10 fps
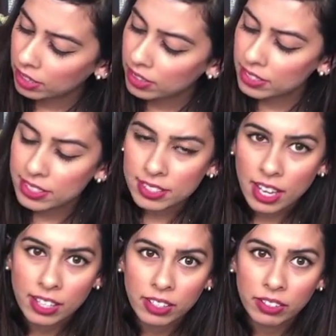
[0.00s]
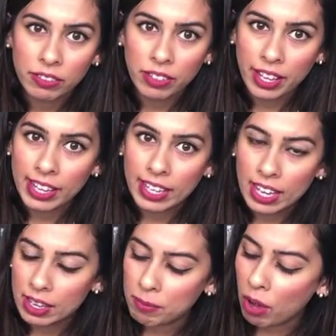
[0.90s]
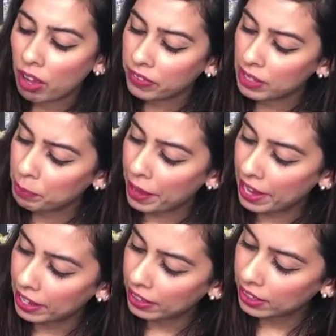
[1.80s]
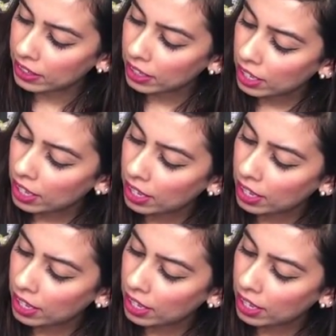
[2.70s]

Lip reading: This is kind of like a mauvey pink.